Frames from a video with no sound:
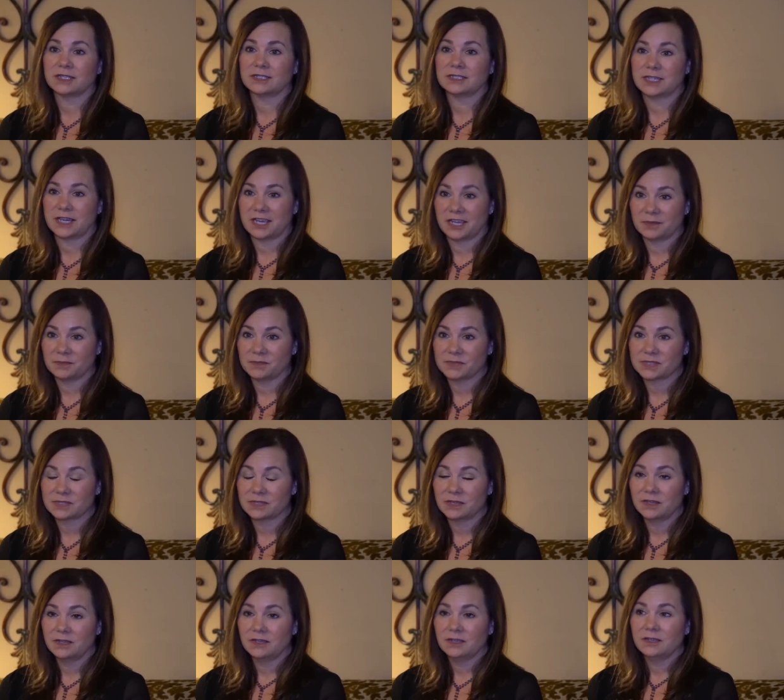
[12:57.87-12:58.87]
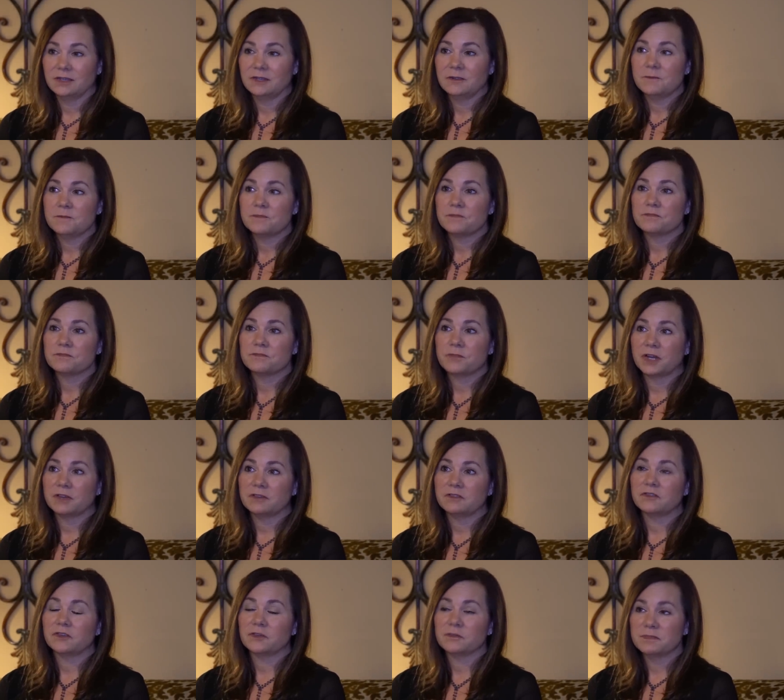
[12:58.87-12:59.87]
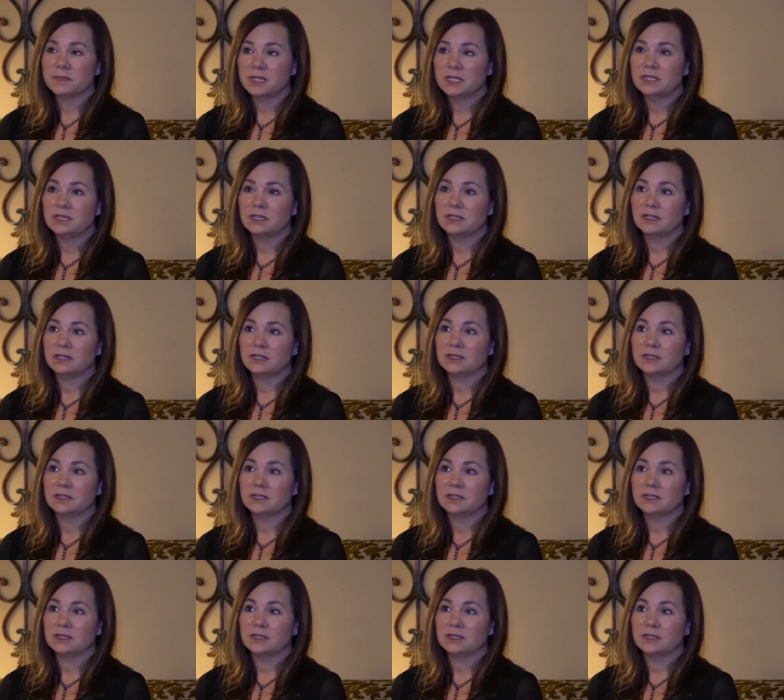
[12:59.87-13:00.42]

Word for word: at times. But for me,